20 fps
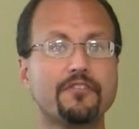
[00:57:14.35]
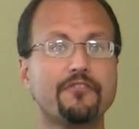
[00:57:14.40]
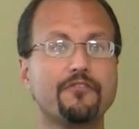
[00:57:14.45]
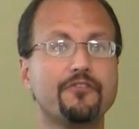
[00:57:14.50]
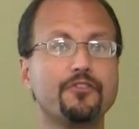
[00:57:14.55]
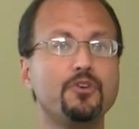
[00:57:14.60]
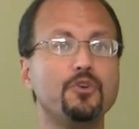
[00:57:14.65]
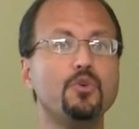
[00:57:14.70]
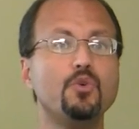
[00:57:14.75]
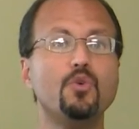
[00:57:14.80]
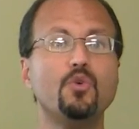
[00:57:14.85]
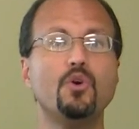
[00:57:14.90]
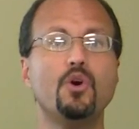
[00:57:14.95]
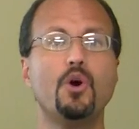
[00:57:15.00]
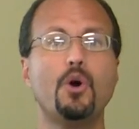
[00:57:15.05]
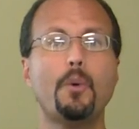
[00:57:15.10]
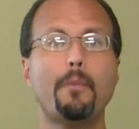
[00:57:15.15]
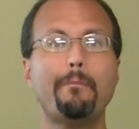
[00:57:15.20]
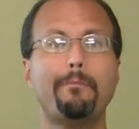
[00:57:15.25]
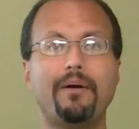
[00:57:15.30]
few
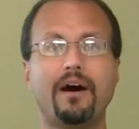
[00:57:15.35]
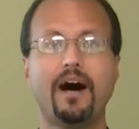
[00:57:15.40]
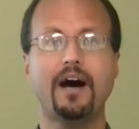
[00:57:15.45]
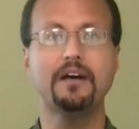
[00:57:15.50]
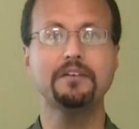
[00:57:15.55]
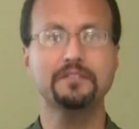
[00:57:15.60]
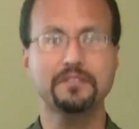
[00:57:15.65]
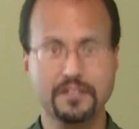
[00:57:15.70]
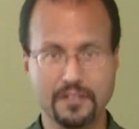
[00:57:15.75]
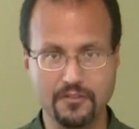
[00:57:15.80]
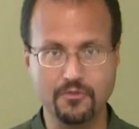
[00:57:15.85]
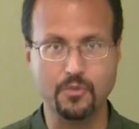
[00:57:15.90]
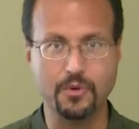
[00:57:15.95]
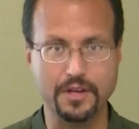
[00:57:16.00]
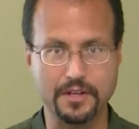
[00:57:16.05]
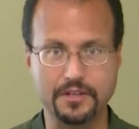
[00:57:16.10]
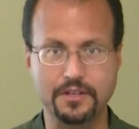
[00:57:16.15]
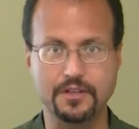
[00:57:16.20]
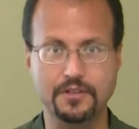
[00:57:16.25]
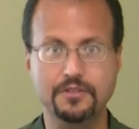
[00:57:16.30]
positive
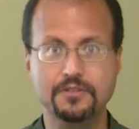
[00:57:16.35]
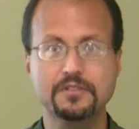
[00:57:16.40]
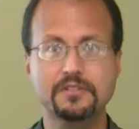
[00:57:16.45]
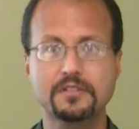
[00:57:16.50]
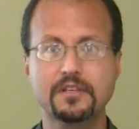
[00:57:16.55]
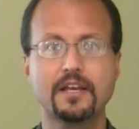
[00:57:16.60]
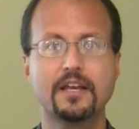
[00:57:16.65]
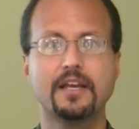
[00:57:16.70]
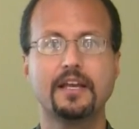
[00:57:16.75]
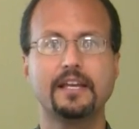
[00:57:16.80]
windows